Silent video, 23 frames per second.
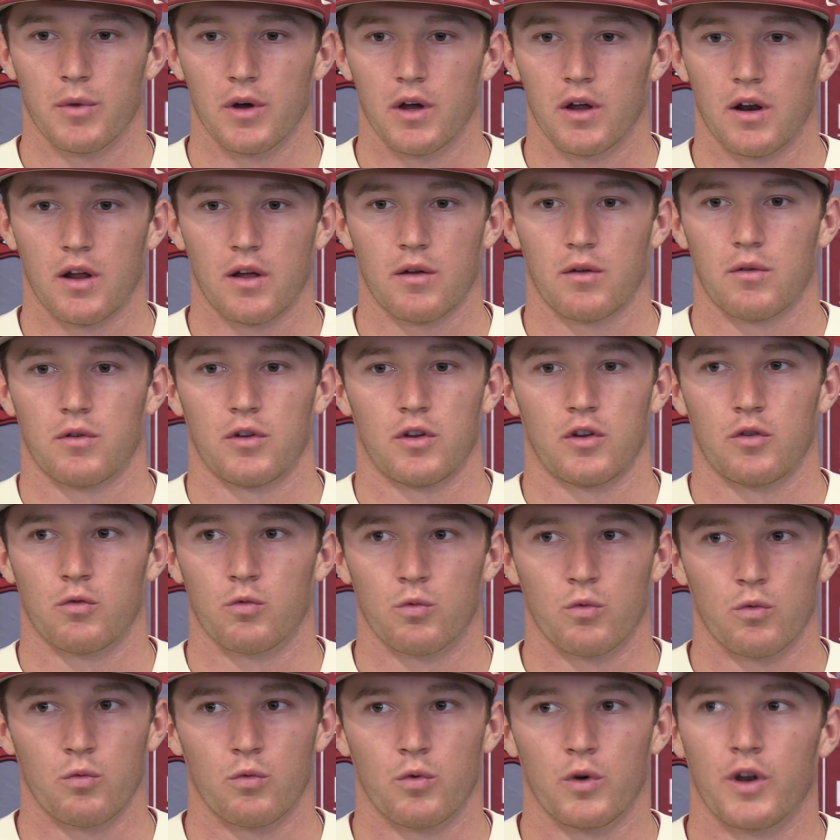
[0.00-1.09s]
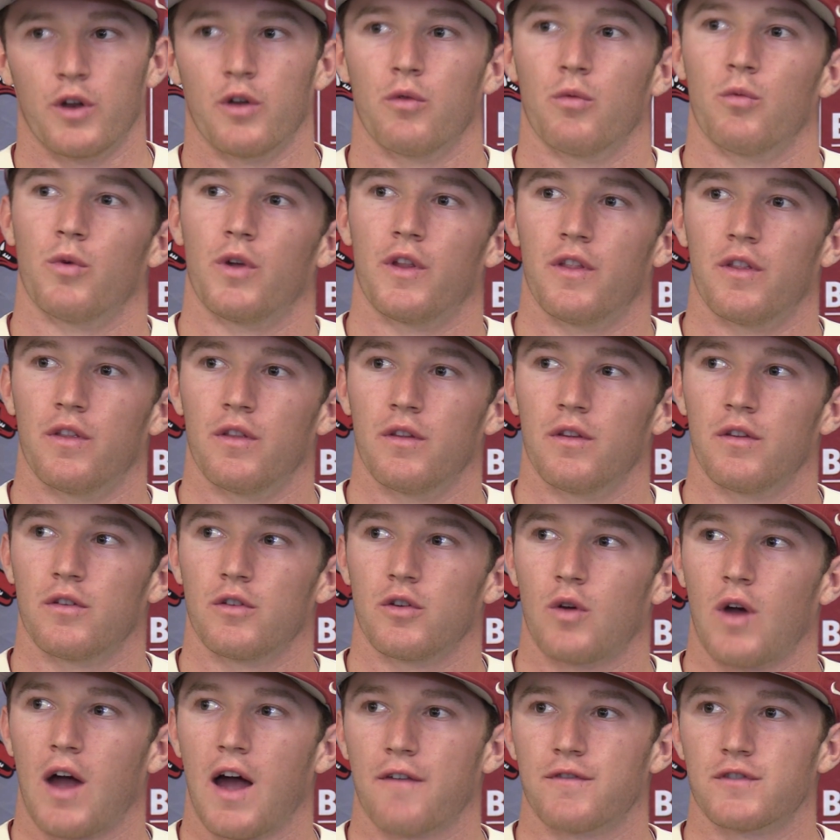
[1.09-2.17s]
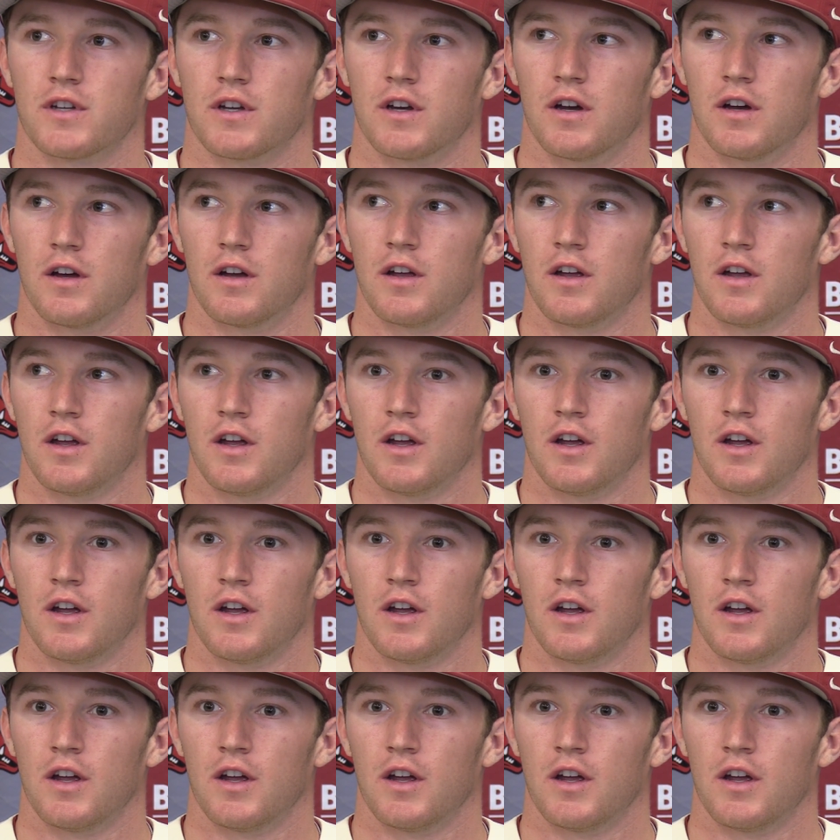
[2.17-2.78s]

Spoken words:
but when you have to